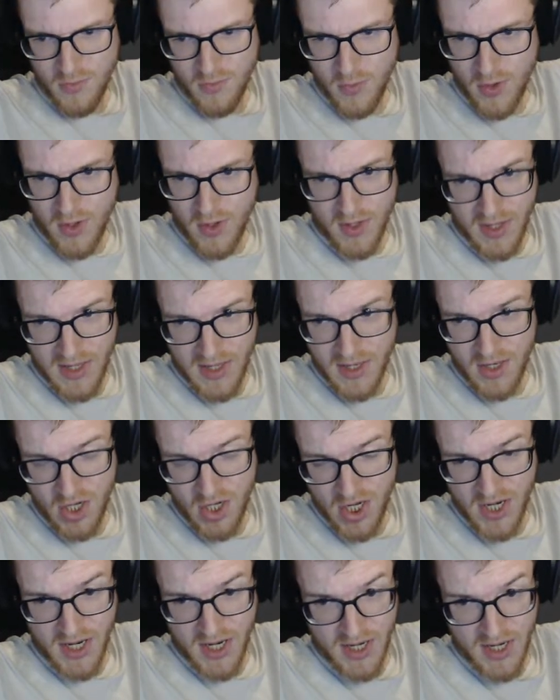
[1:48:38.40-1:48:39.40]
one and
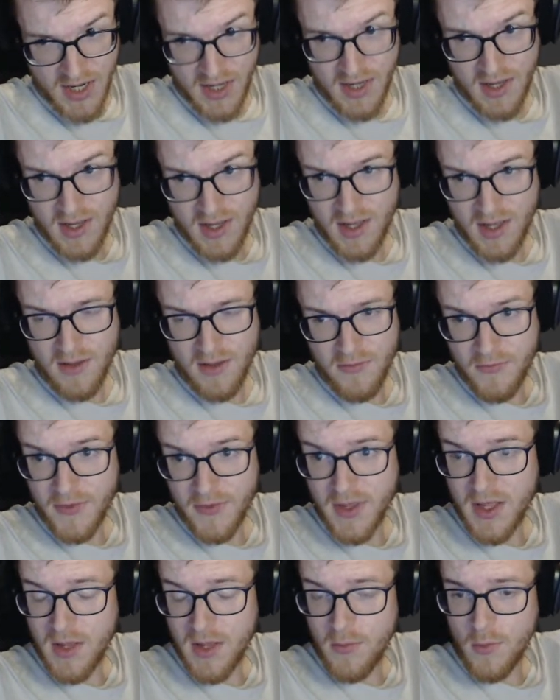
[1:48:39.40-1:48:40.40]
check if
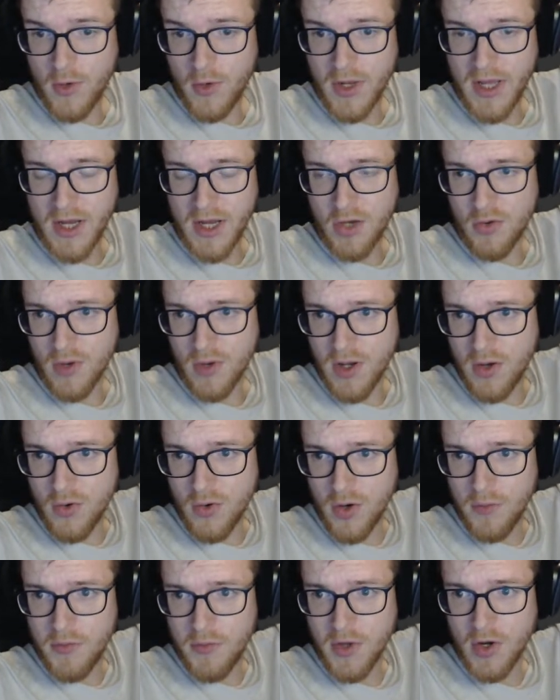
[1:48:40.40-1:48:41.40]
it would actually
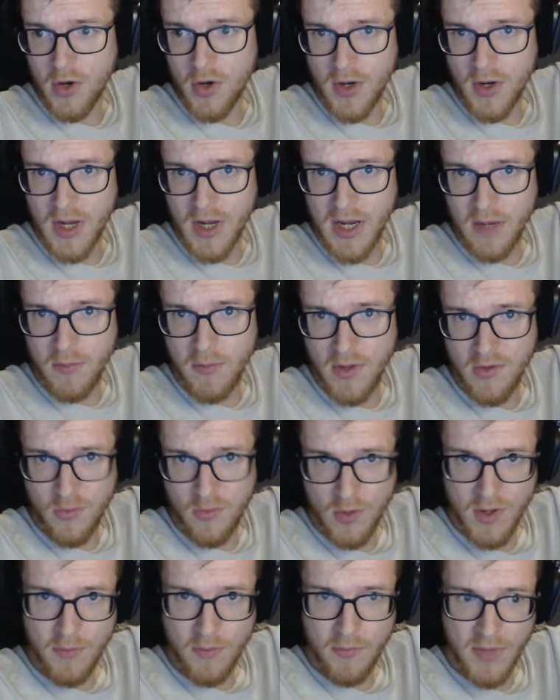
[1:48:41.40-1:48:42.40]
drop the current enemies
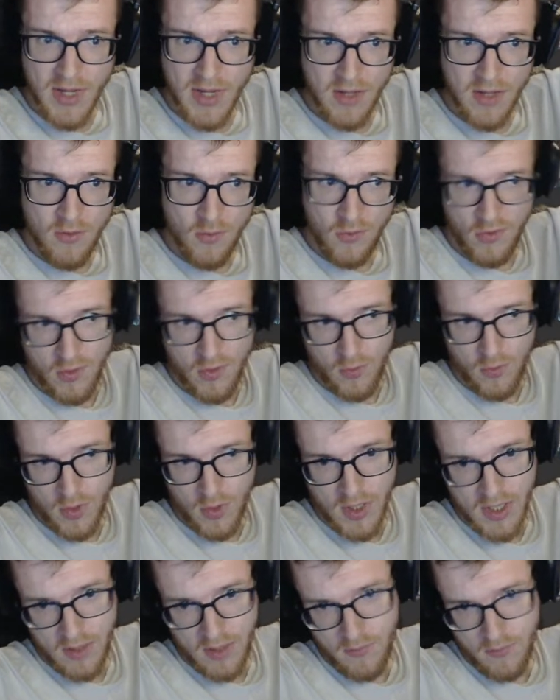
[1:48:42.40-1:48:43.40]
back to 0
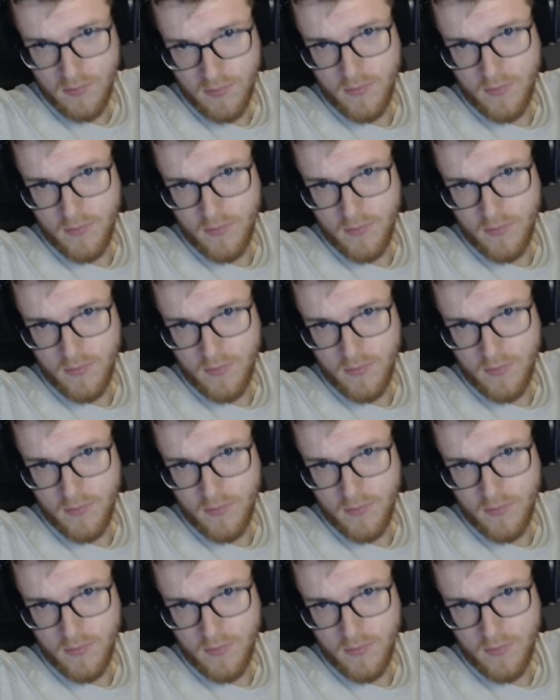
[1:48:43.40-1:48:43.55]
again.